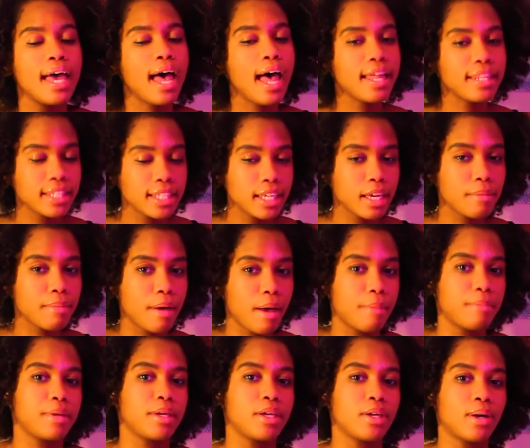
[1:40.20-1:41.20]
And think
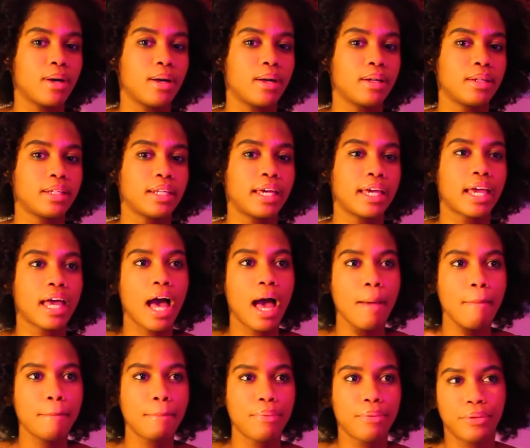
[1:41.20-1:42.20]
about me, y'all. Like,
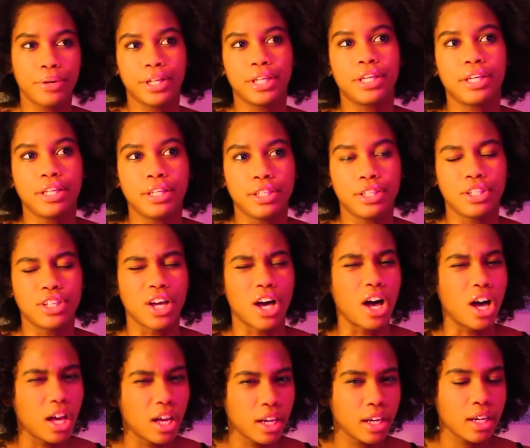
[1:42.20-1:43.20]
I'm pretty
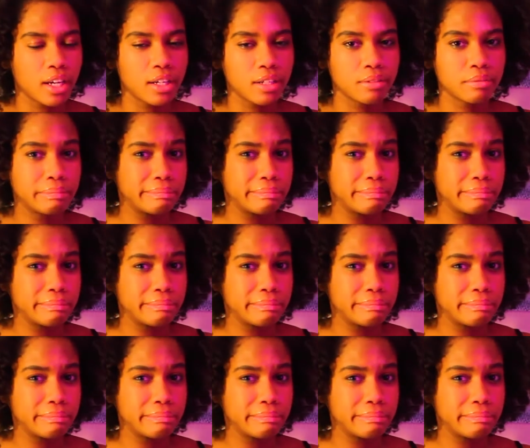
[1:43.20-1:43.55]
young.